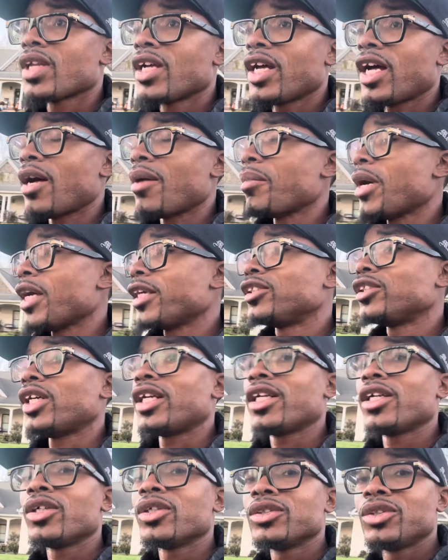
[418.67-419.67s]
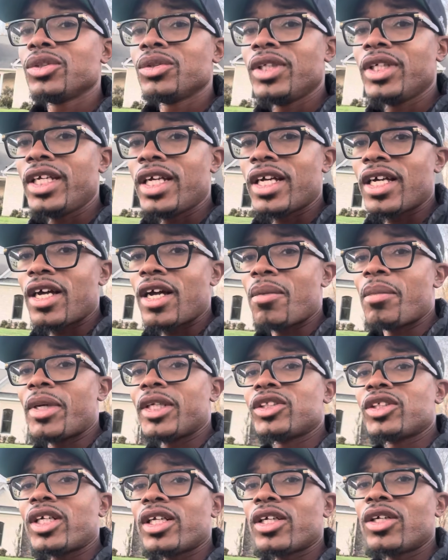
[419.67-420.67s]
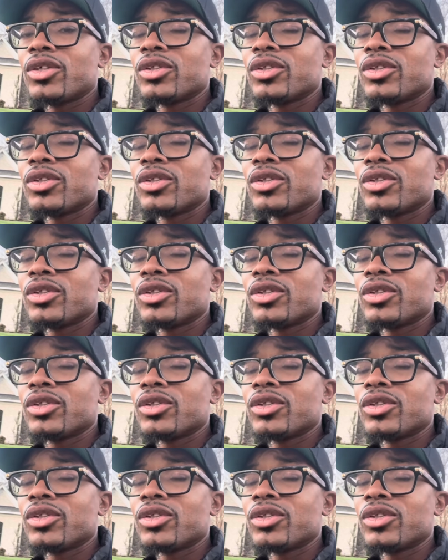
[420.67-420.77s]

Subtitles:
I might try to go to a bank. I might try to